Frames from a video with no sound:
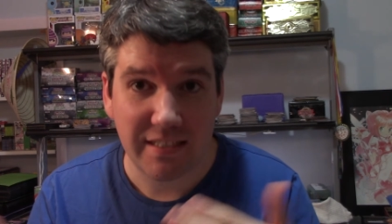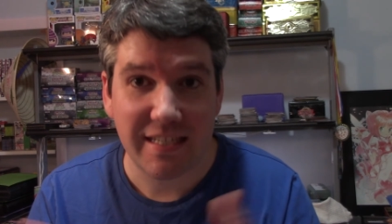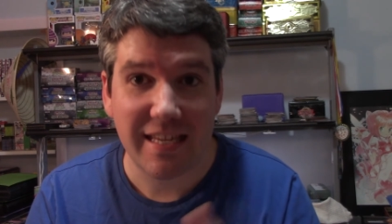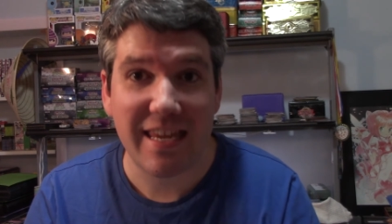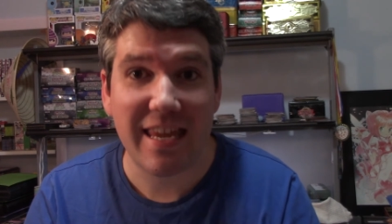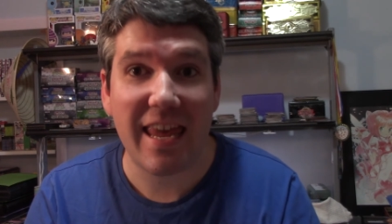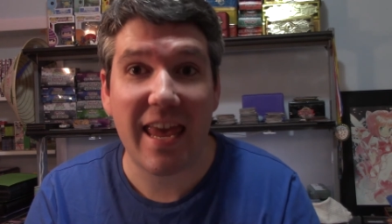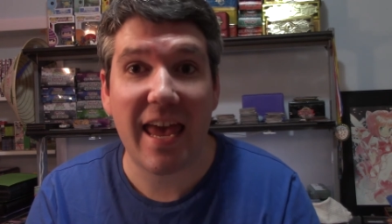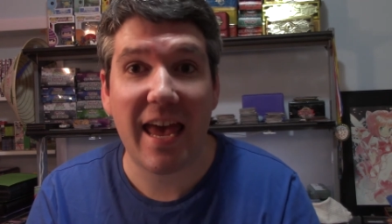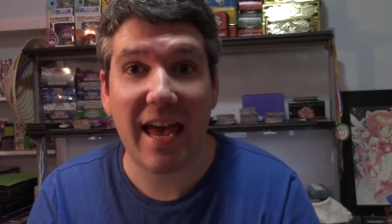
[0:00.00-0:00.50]

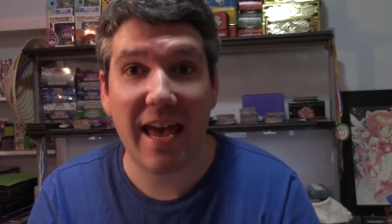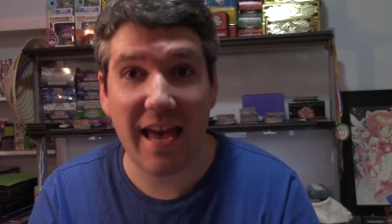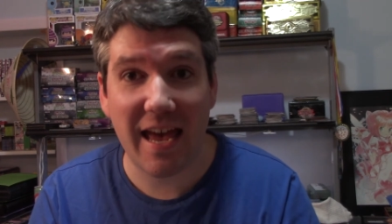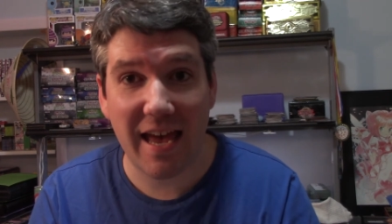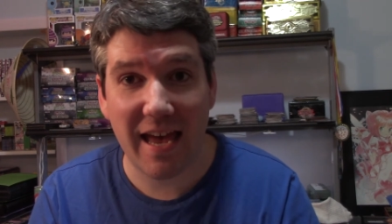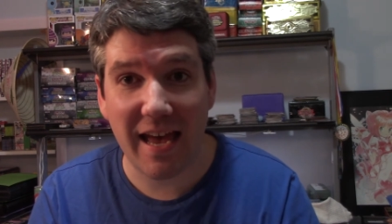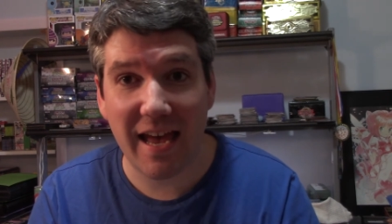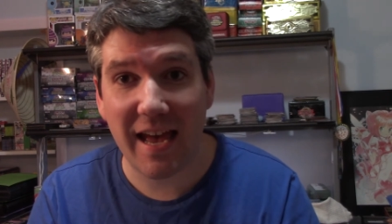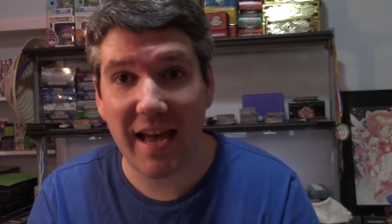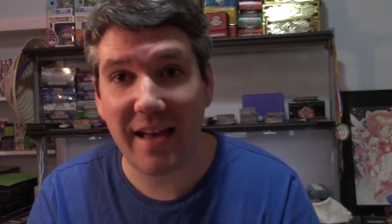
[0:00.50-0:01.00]

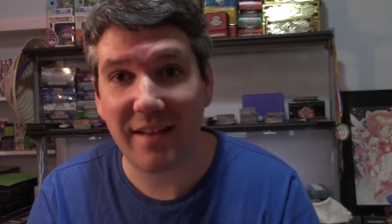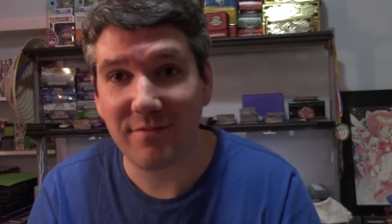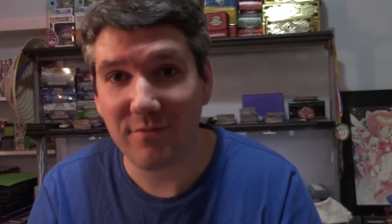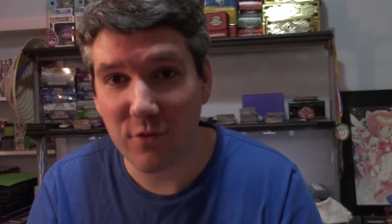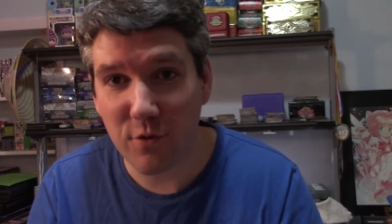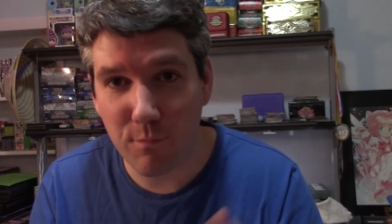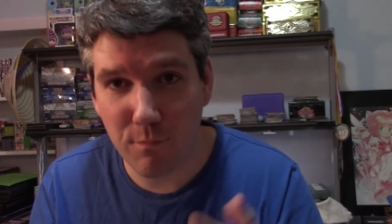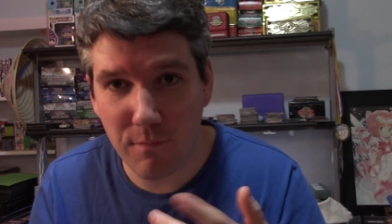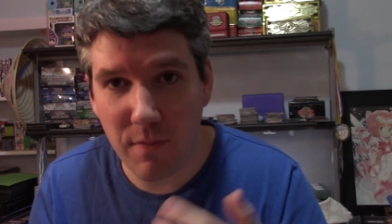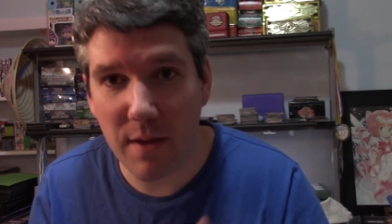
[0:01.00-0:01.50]
Yeah,
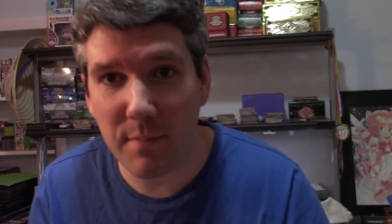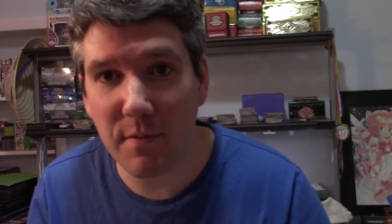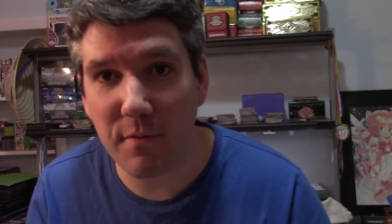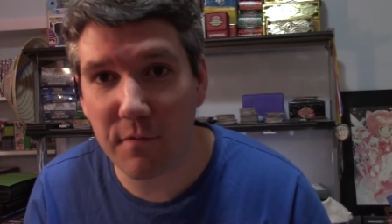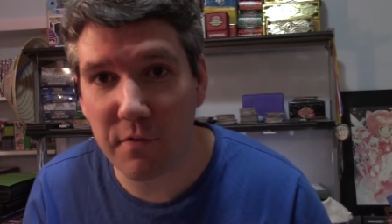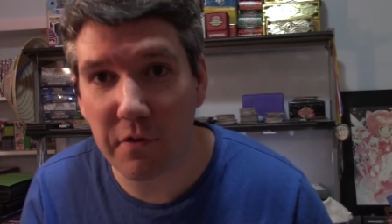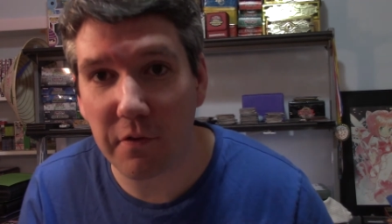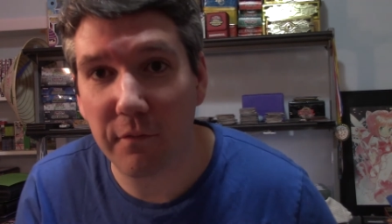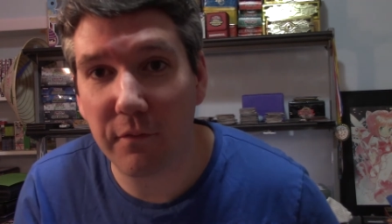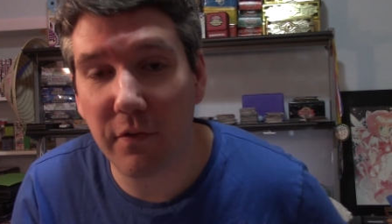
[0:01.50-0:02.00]
you may be
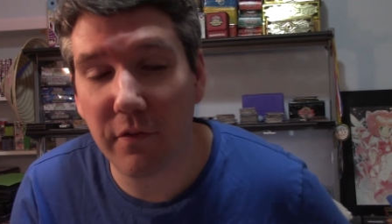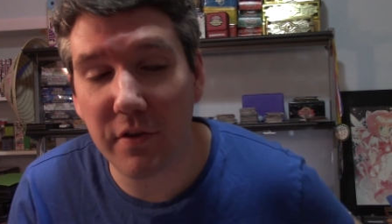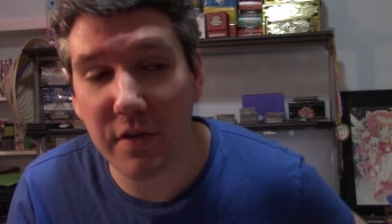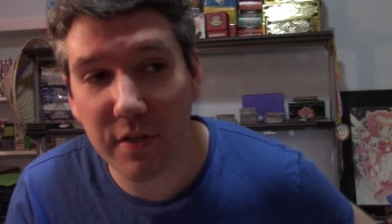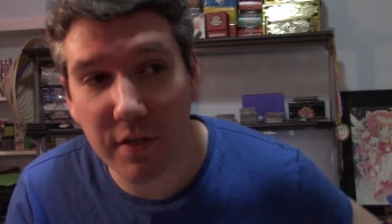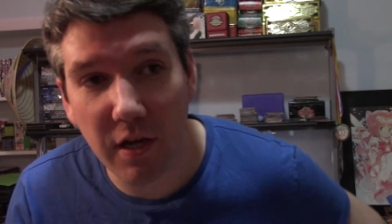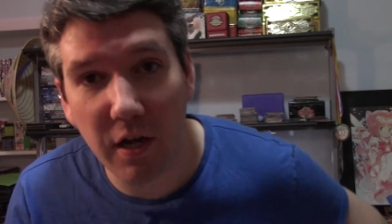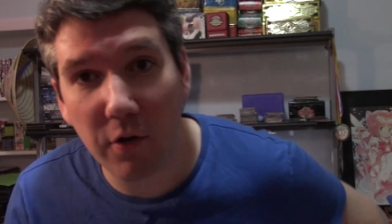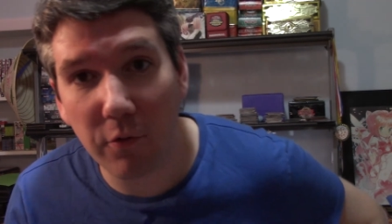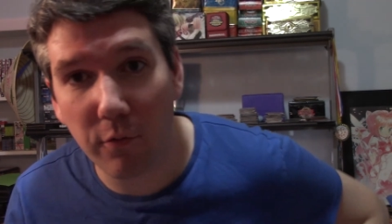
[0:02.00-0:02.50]
feeling very
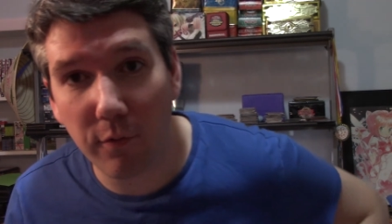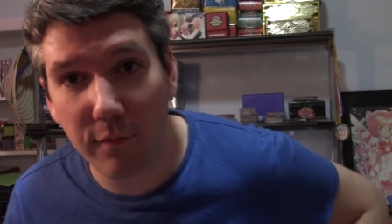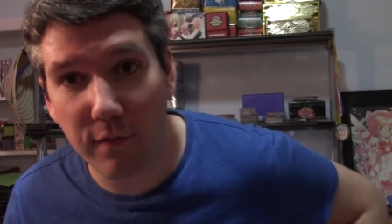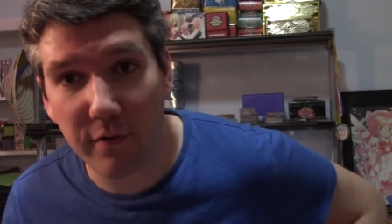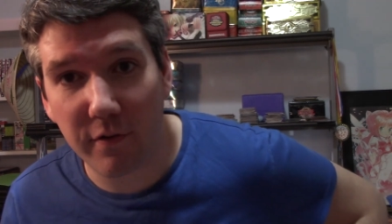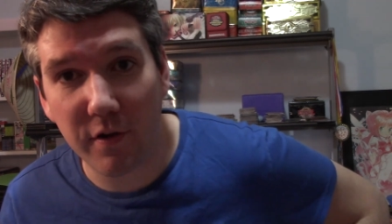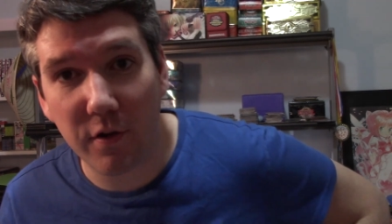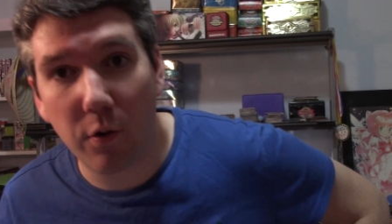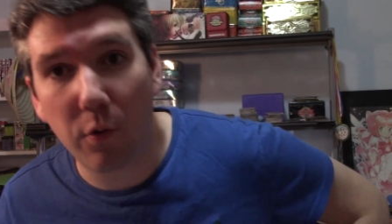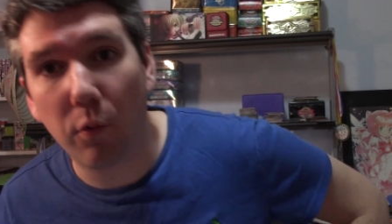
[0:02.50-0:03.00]
young or
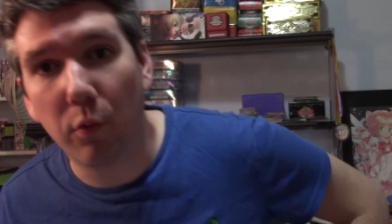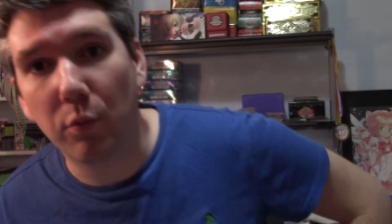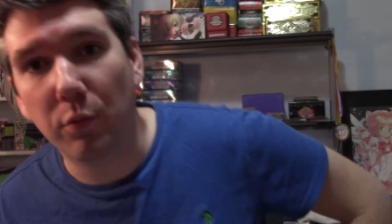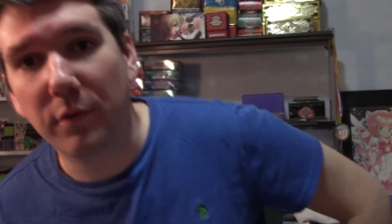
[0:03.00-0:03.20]
very old